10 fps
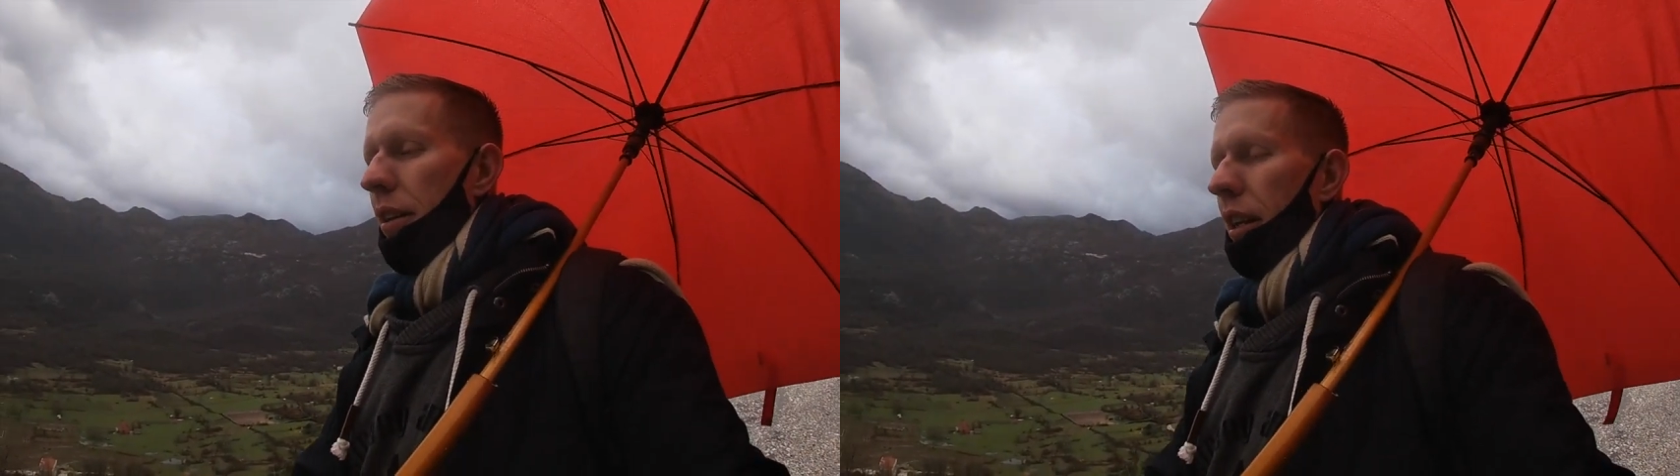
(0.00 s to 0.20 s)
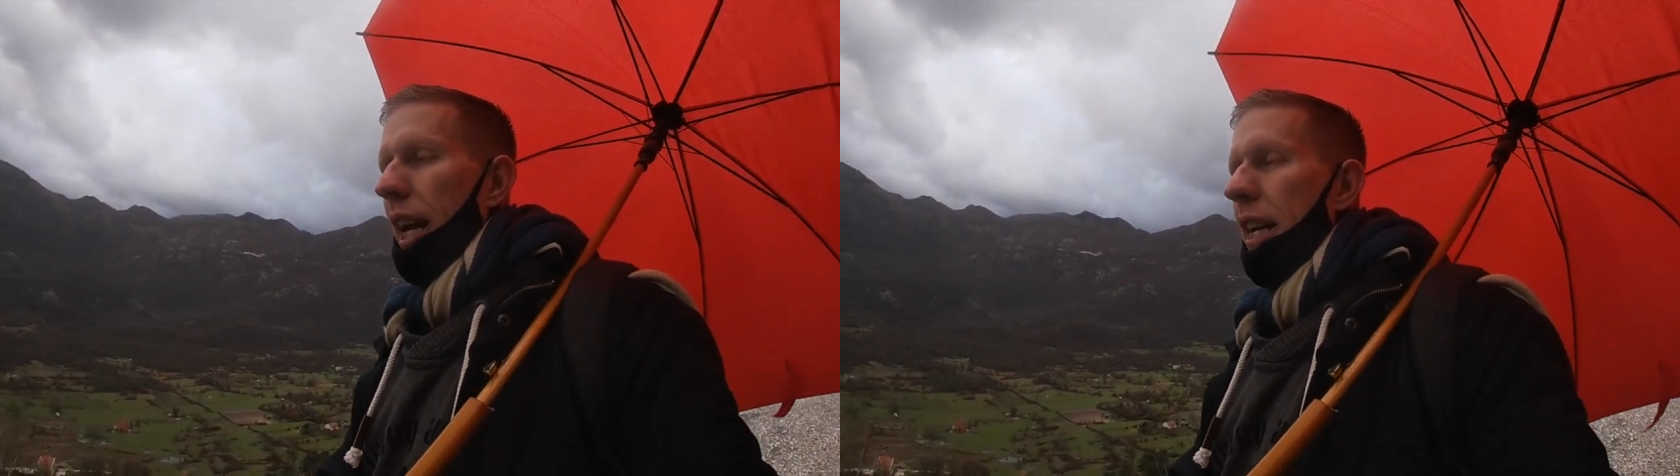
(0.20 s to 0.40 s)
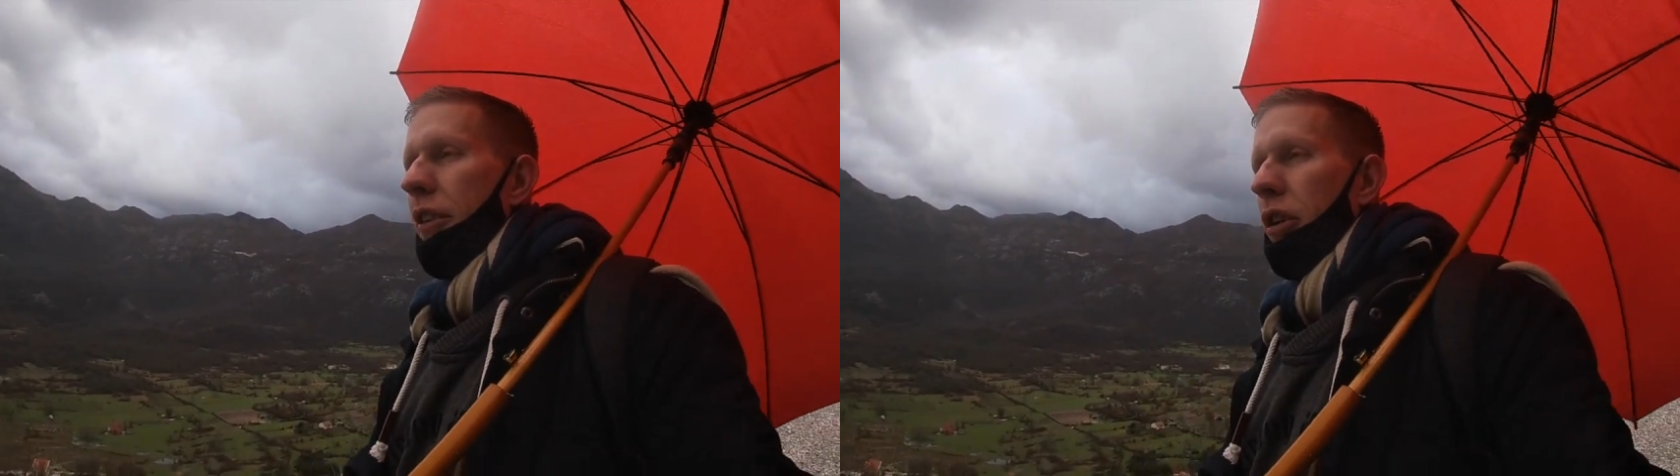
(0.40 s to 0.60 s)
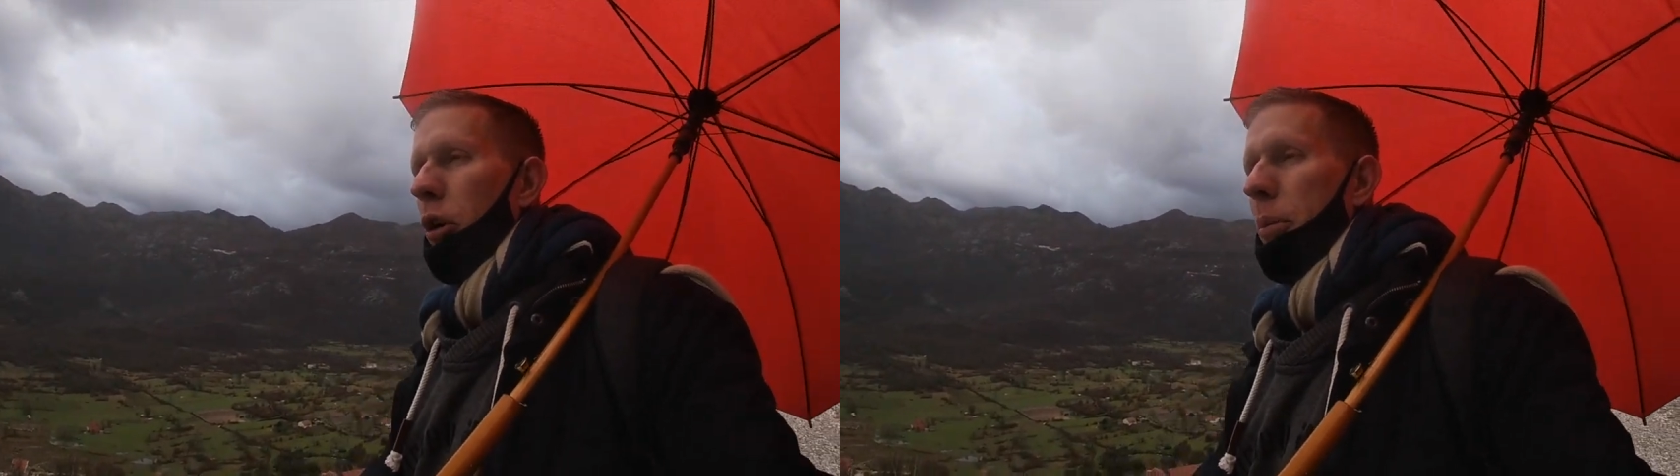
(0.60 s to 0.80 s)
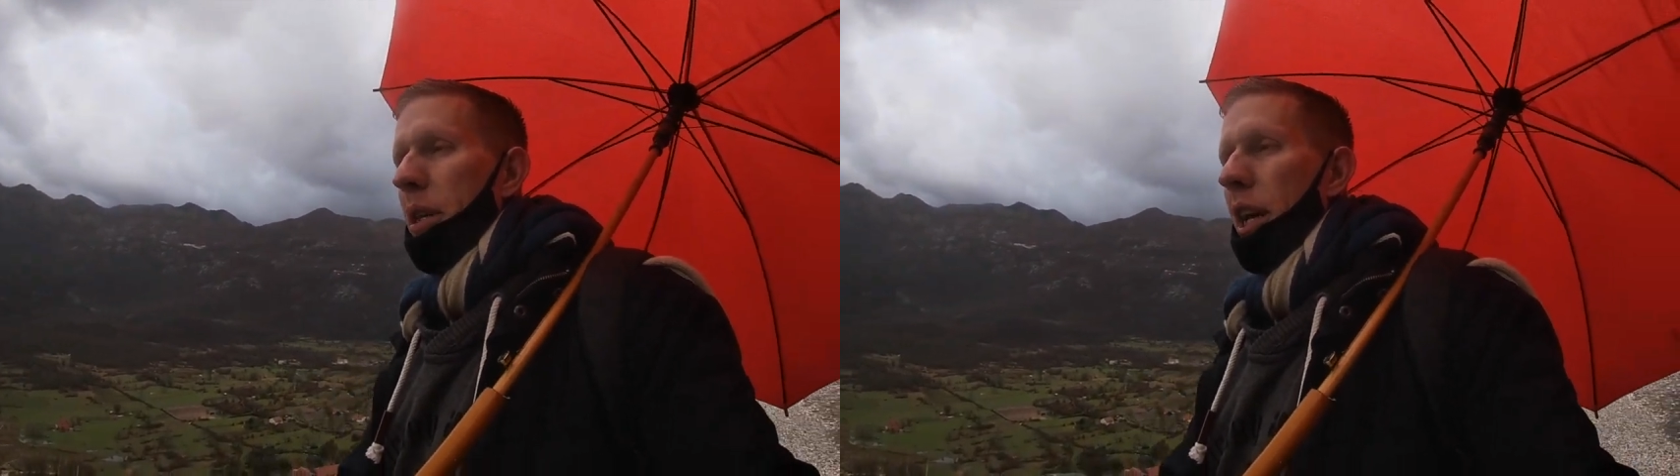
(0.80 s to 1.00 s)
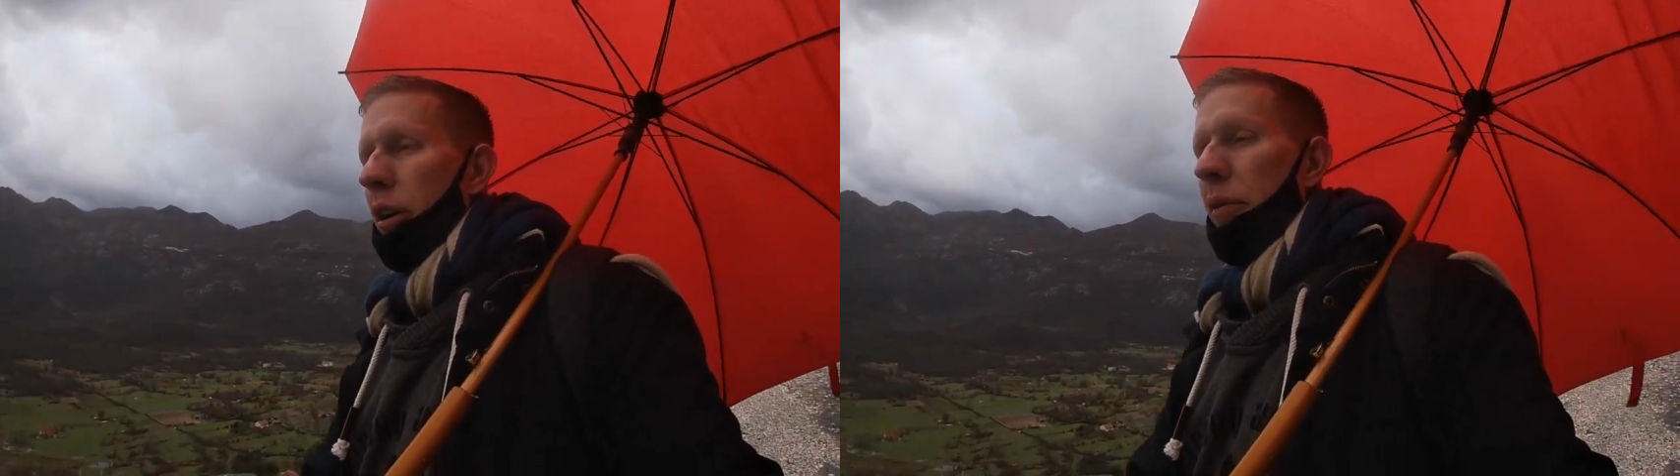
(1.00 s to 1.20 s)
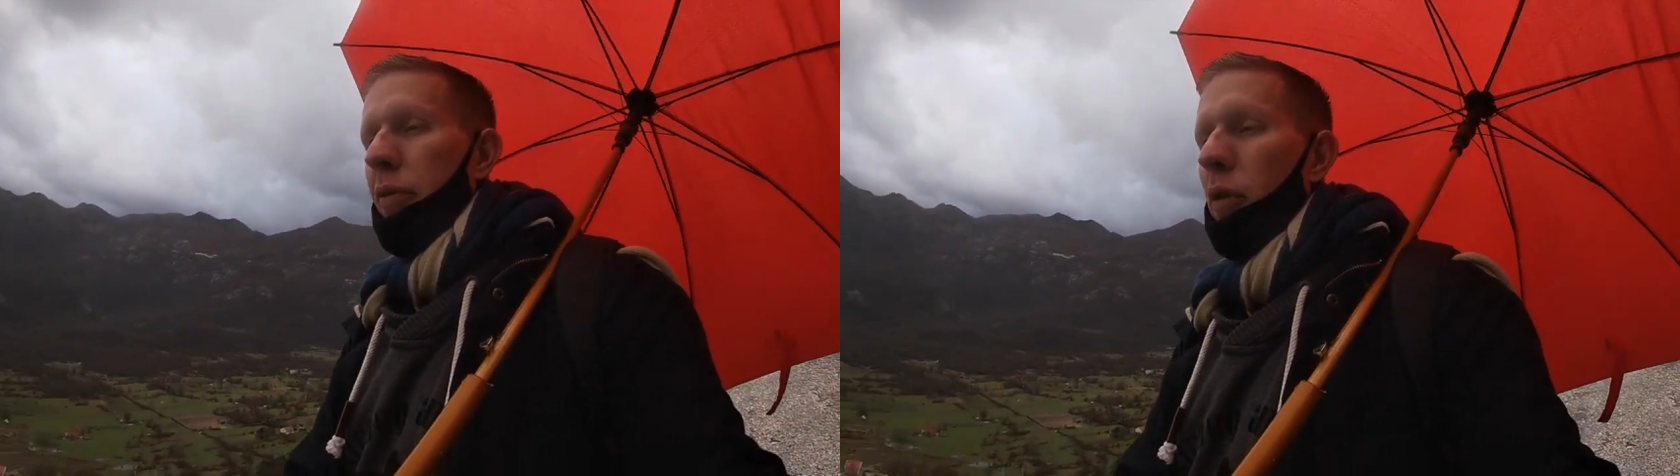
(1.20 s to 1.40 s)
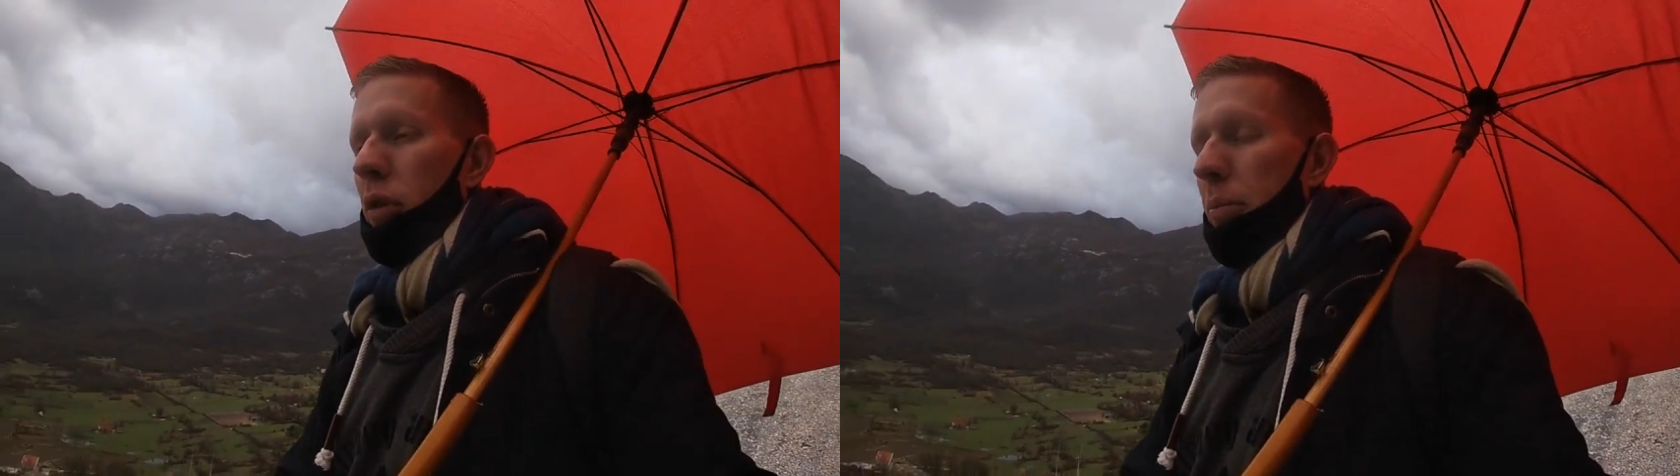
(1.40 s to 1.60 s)
the lady told me there
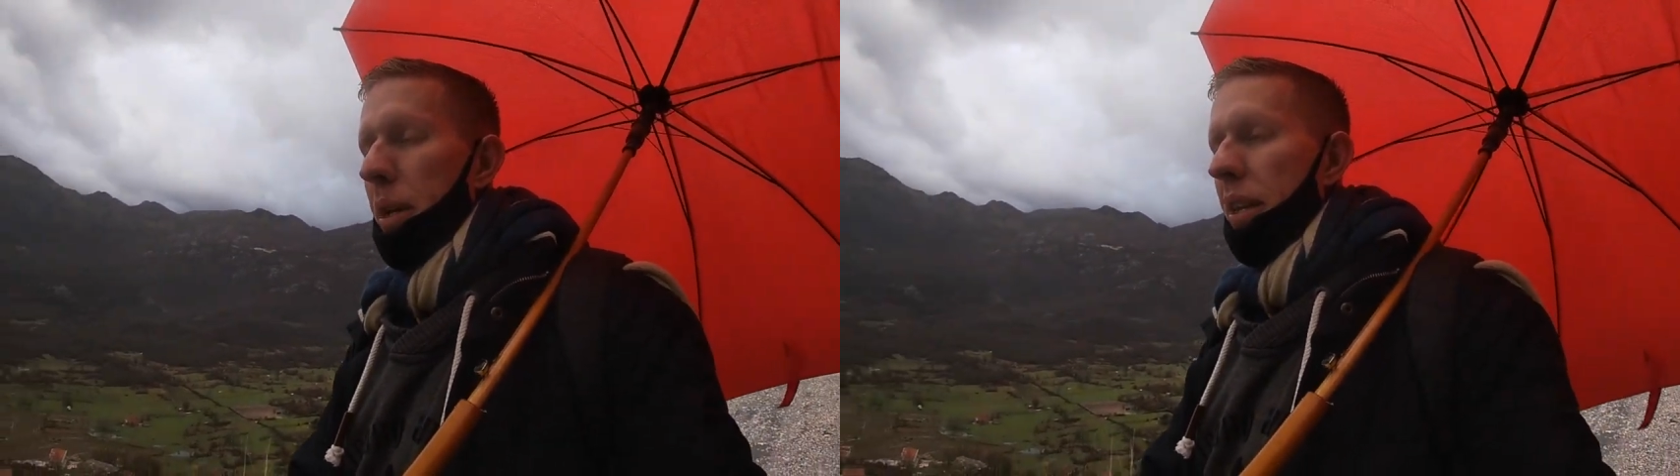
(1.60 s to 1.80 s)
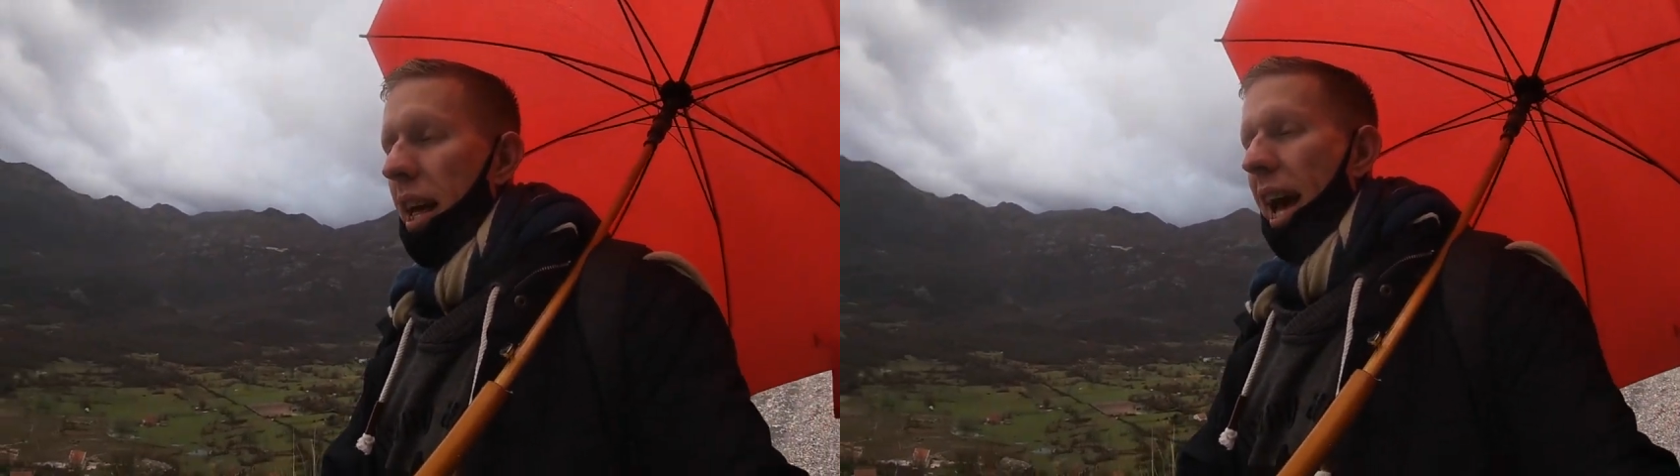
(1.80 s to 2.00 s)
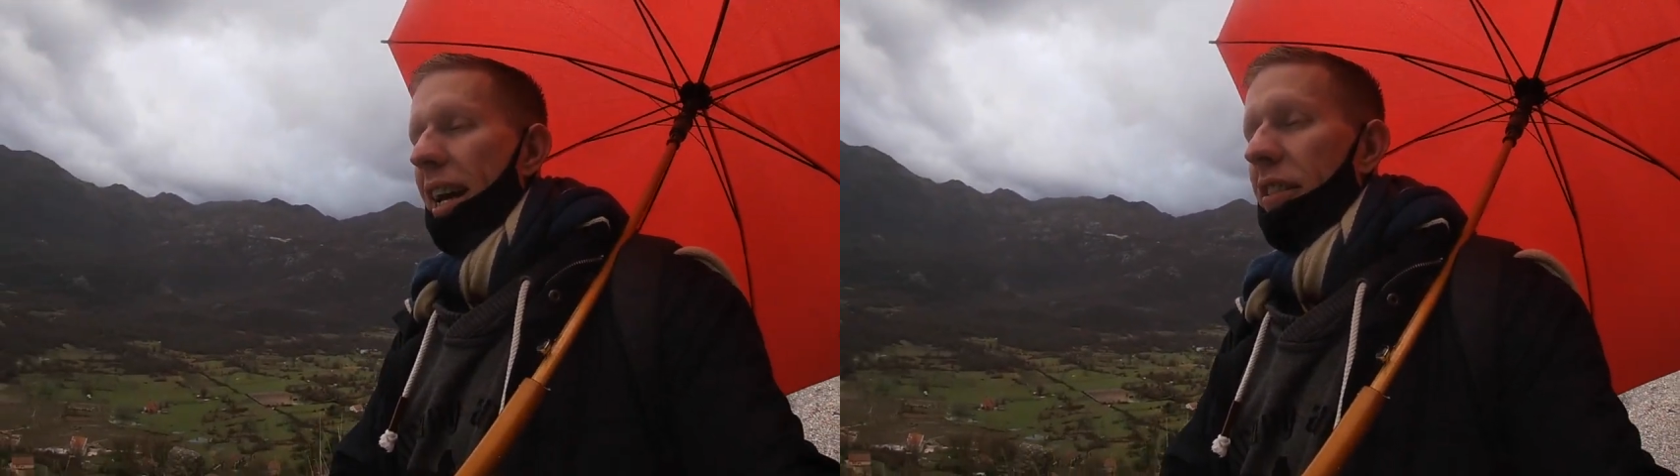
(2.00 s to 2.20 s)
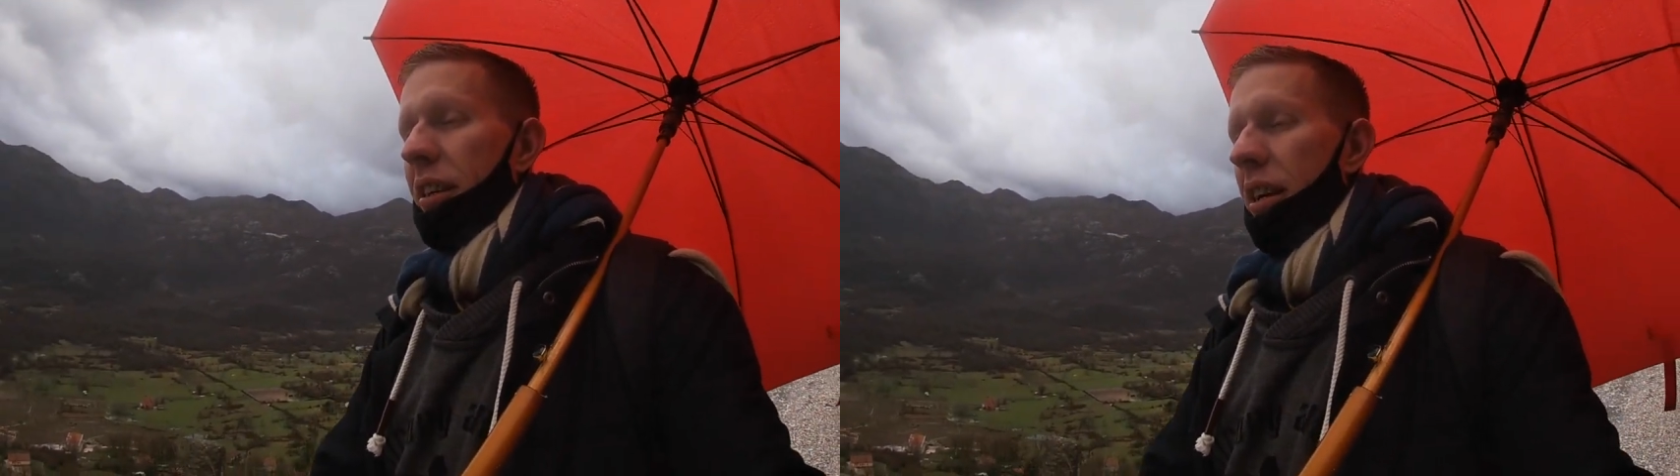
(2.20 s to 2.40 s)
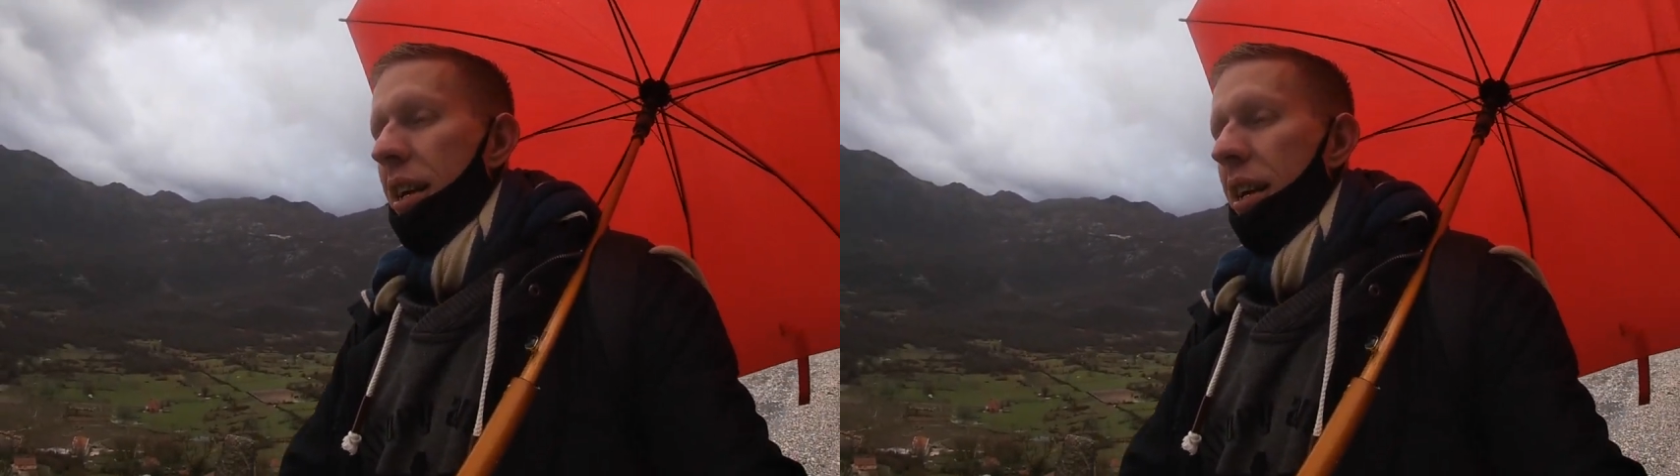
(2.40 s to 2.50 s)
informed me that